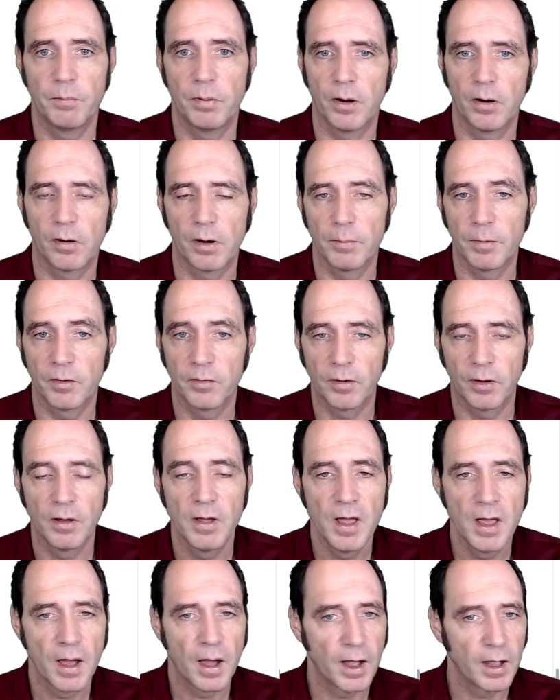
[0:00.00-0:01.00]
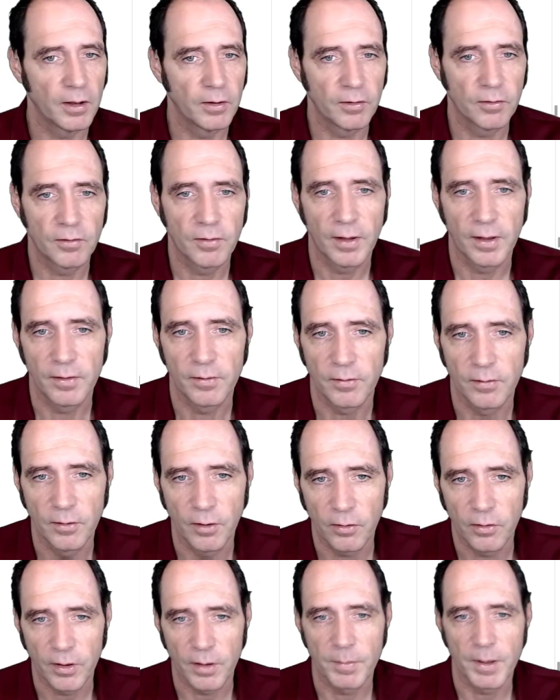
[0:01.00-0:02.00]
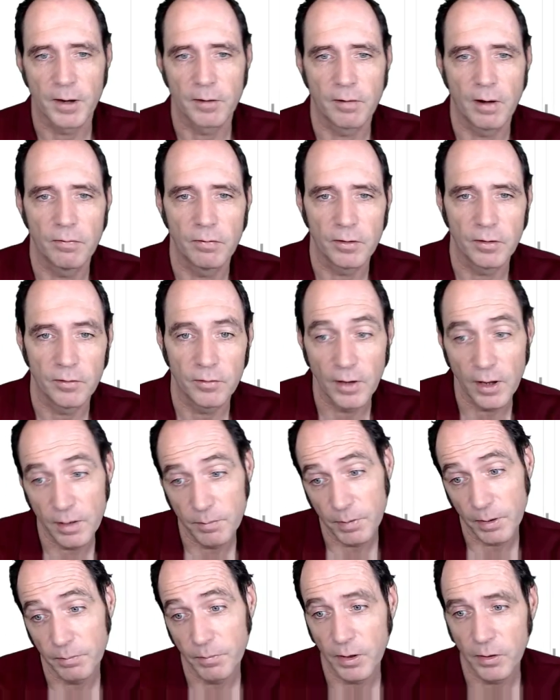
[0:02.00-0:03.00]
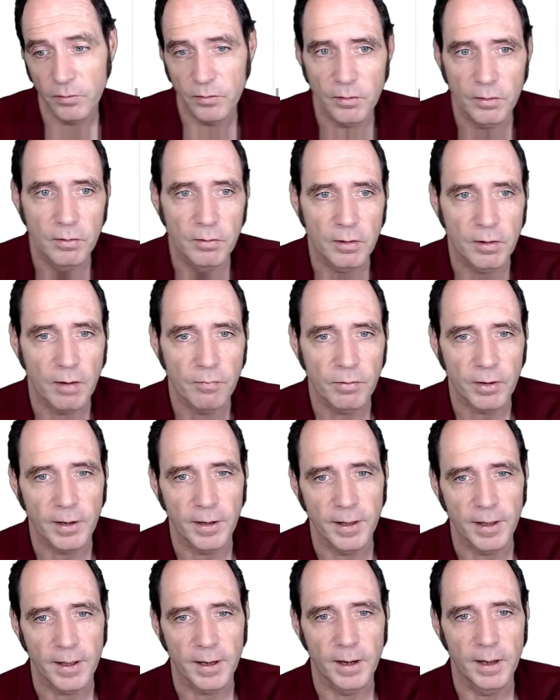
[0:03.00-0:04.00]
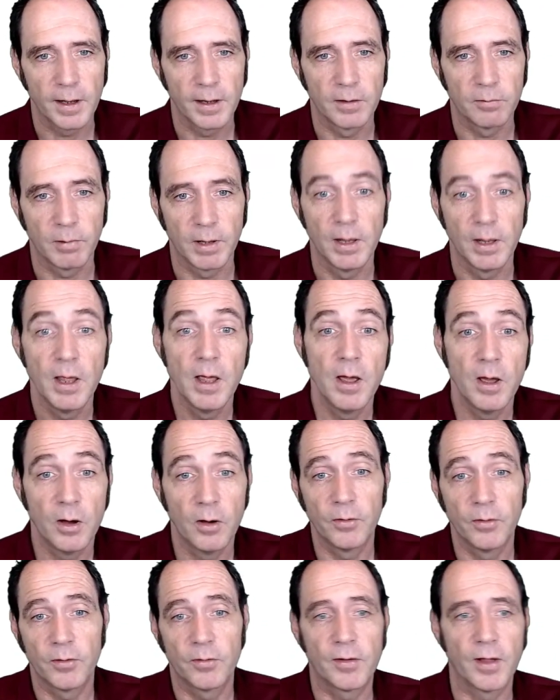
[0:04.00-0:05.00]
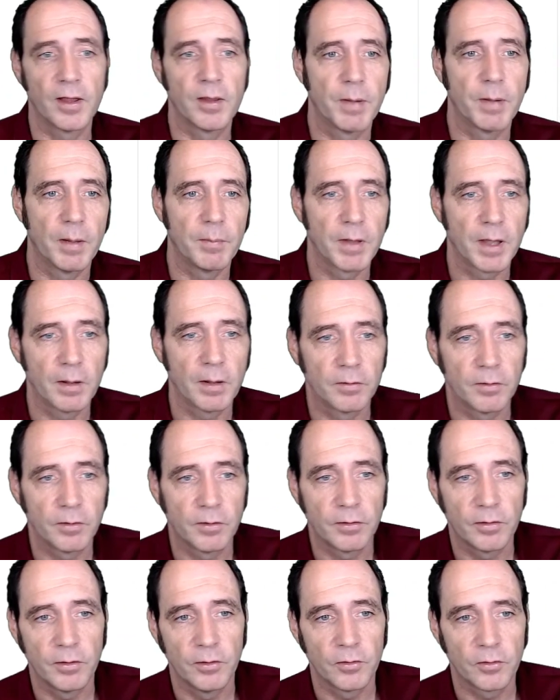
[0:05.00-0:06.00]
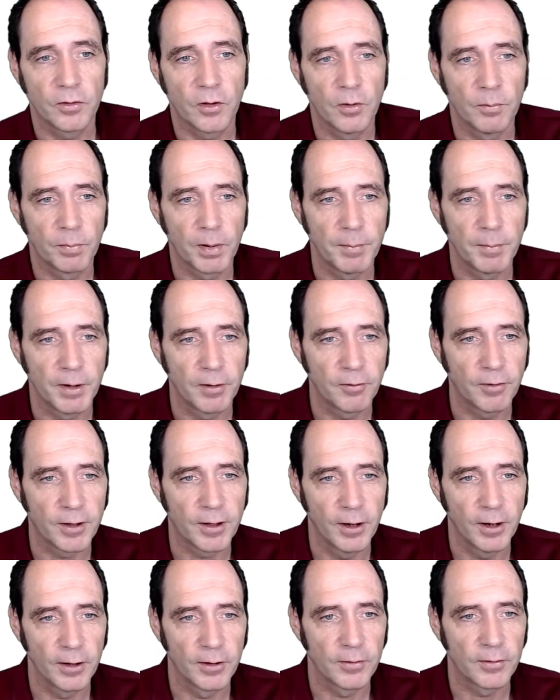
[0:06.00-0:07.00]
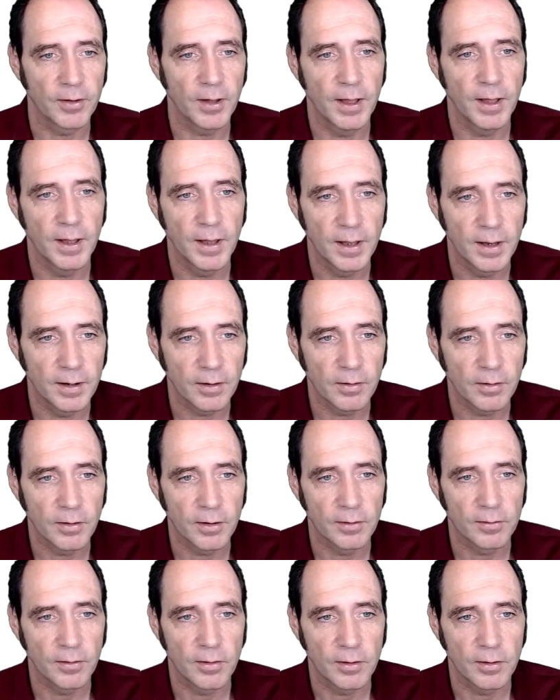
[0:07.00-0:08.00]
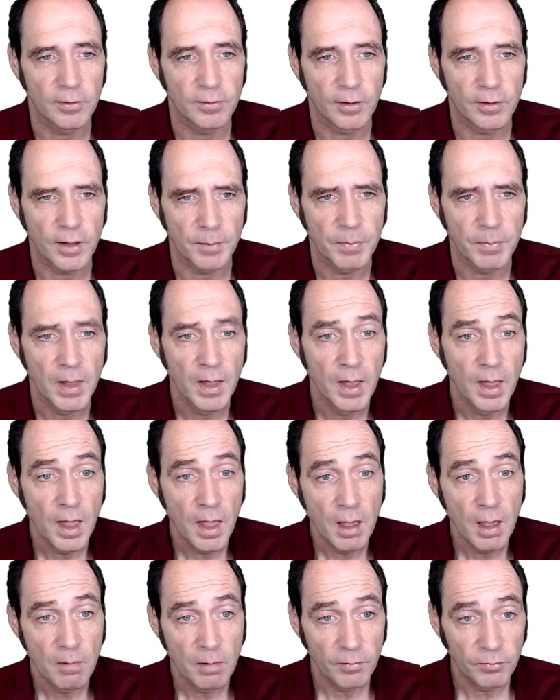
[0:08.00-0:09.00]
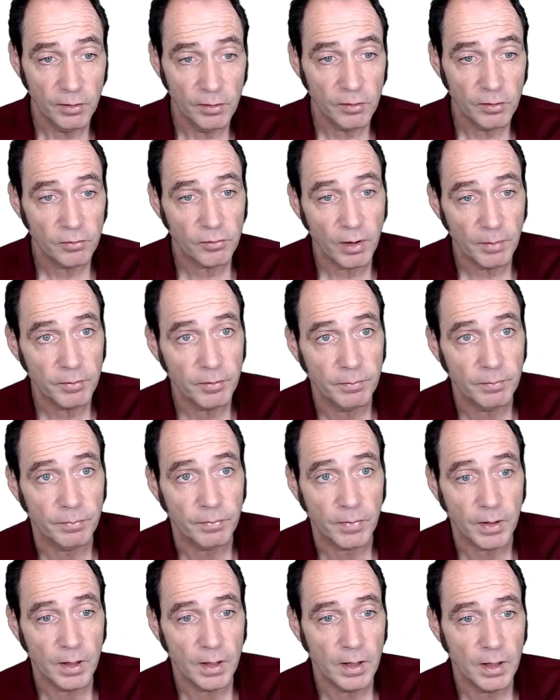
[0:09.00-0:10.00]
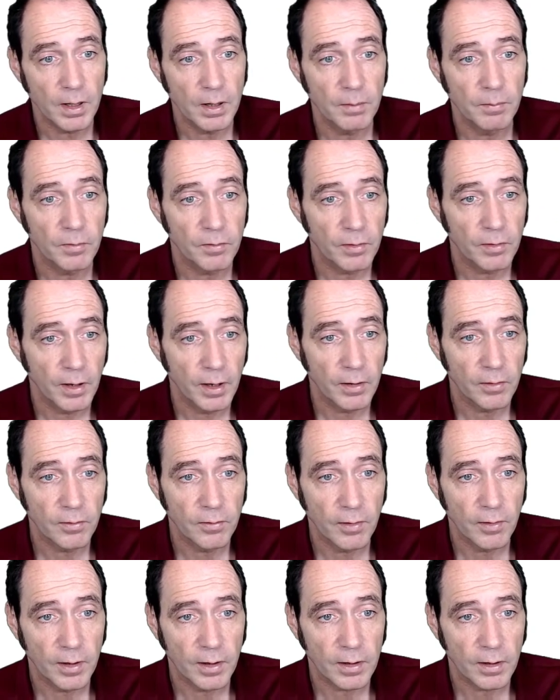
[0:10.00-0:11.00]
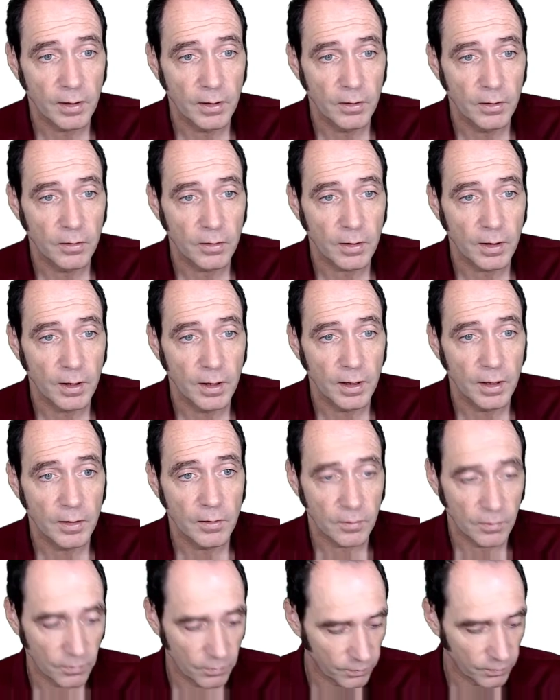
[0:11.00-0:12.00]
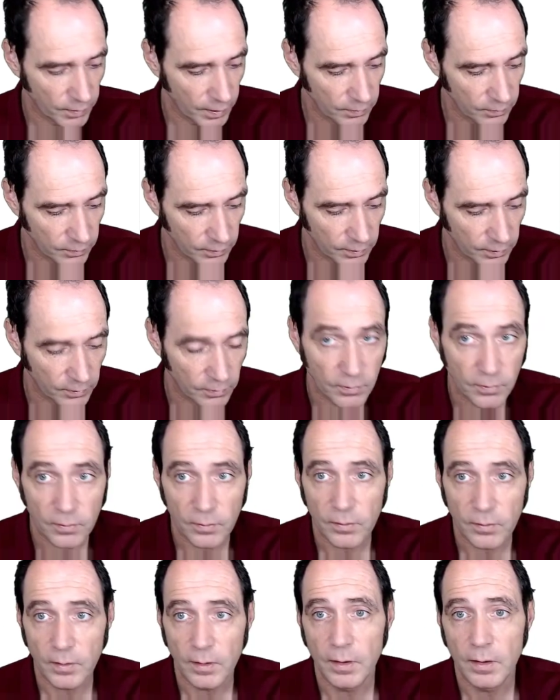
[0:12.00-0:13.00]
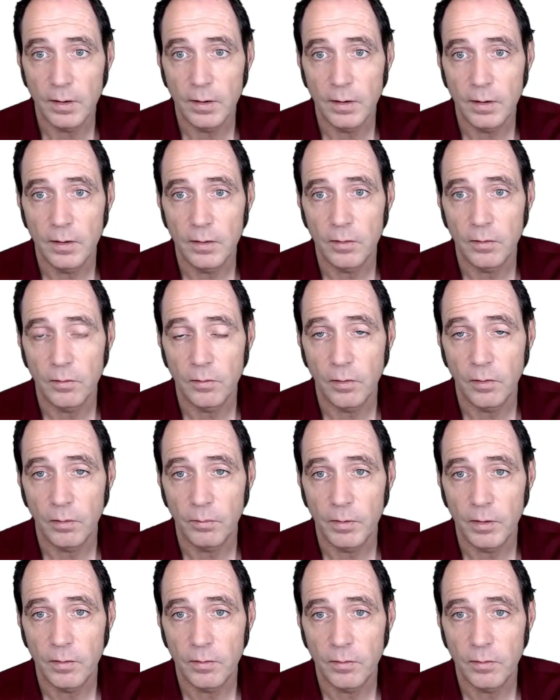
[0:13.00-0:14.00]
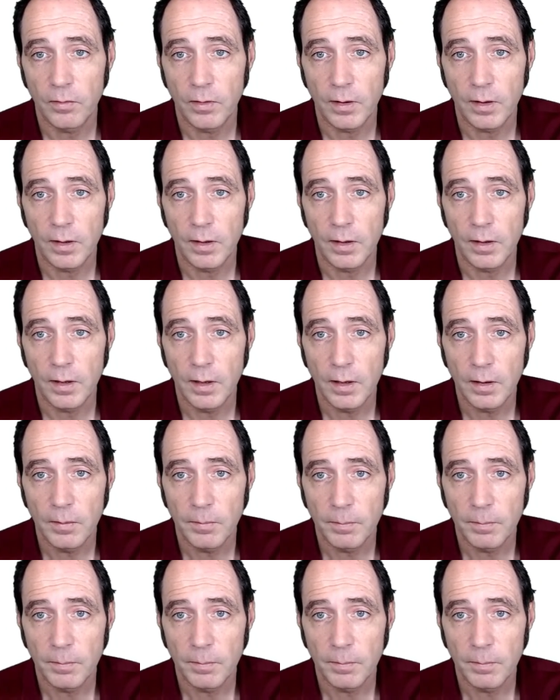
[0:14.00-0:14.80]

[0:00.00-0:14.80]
programmer, so I understand nothing about graphic design, but those who are graphically inclined will understand about being able to choose complementary colors and things like that. We've seen description, so let's take a look at faces and drop this thing in here.